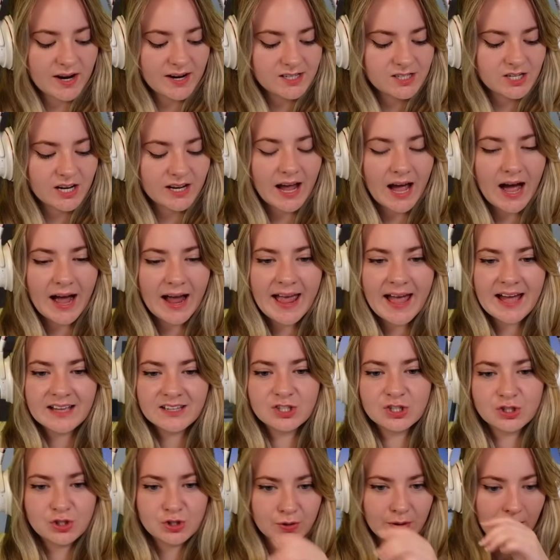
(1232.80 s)
Like, I had
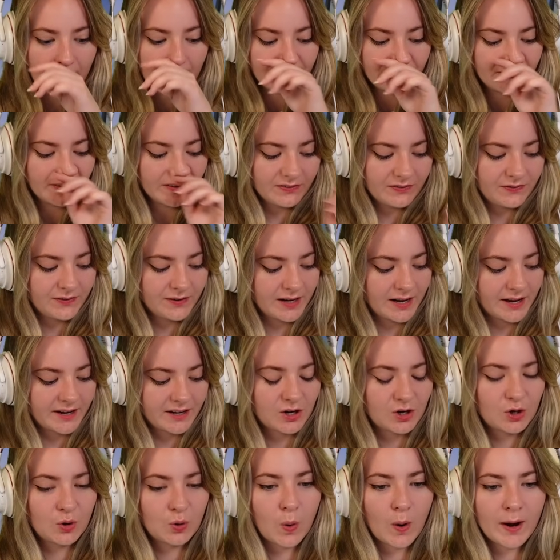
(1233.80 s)
to travel for,
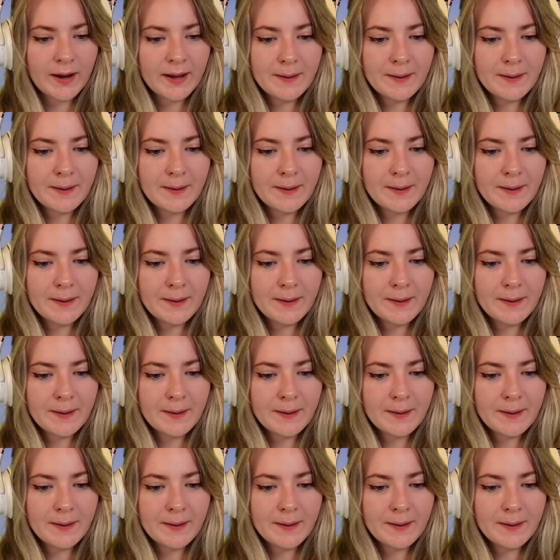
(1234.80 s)
like, quite a